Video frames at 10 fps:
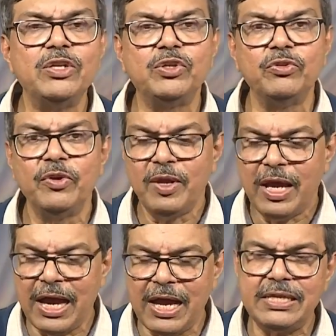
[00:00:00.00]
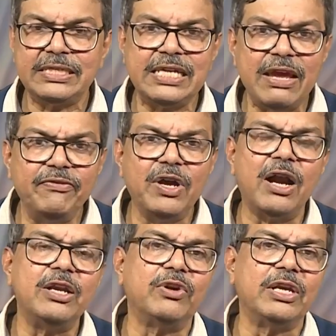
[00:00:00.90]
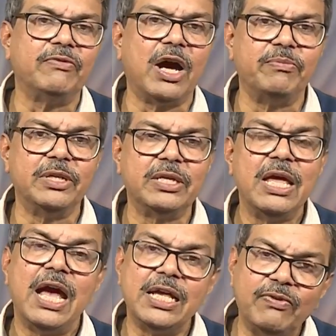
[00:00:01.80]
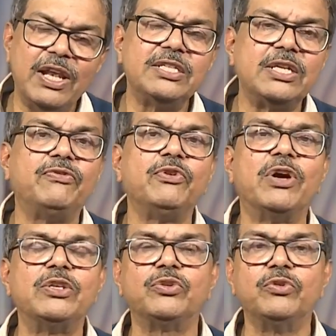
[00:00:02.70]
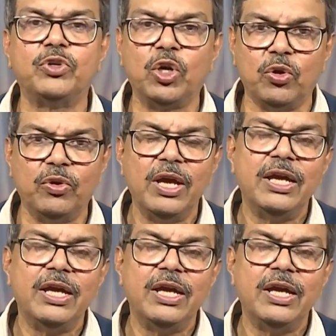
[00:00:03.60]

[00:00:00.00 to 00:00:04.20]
to safeguard your environment, as well as if you want to grow,